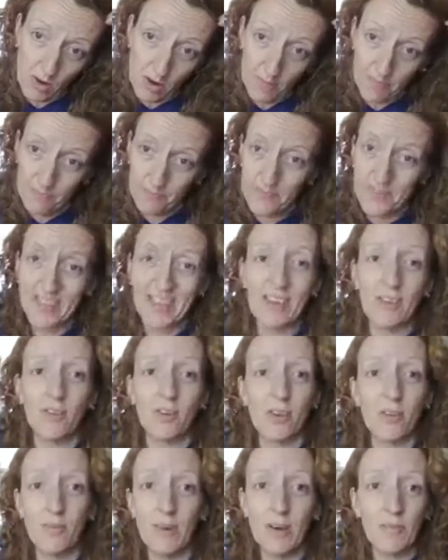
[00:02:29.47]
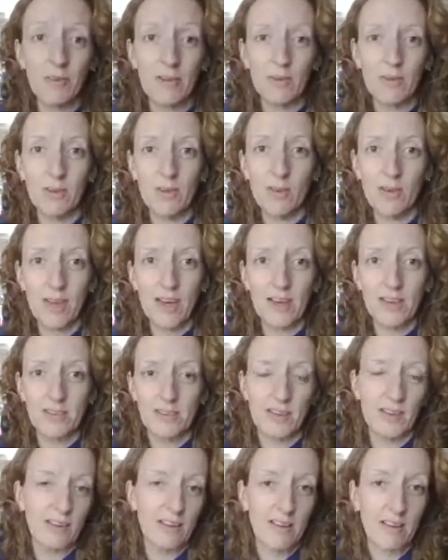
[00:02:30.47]
Are you golfing at 1? See, I could have come out
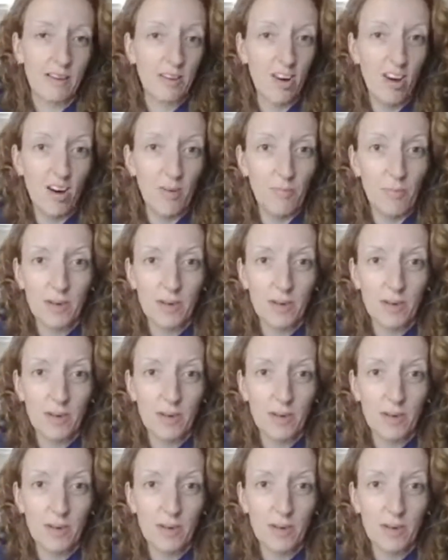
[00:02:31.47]
and played with you guys,